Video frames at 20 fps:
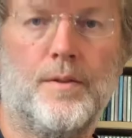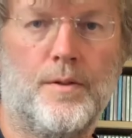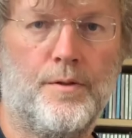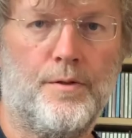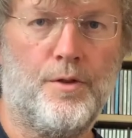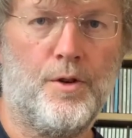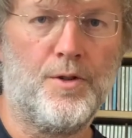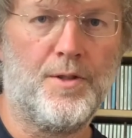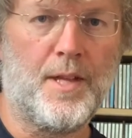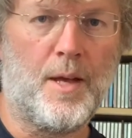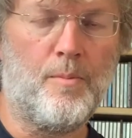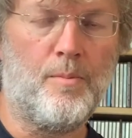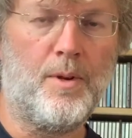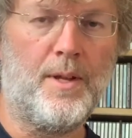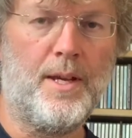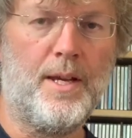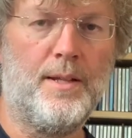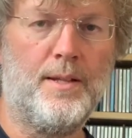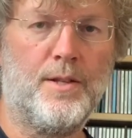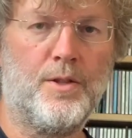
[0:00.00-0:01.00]
First I
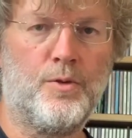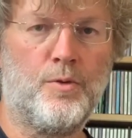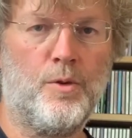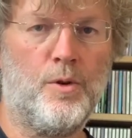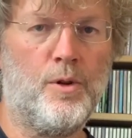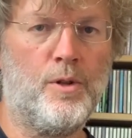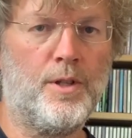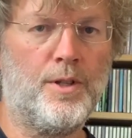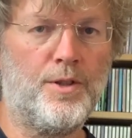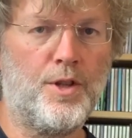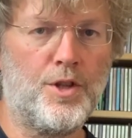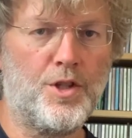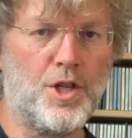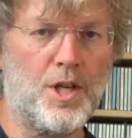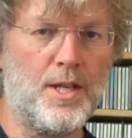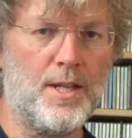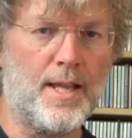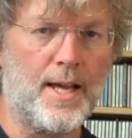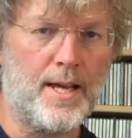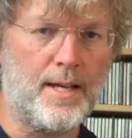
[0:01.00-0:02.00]
play this roll on the
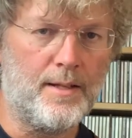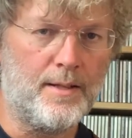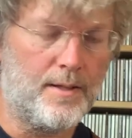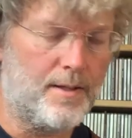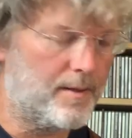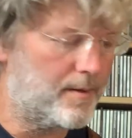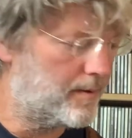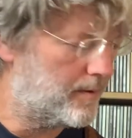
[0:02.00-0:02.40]
G9th.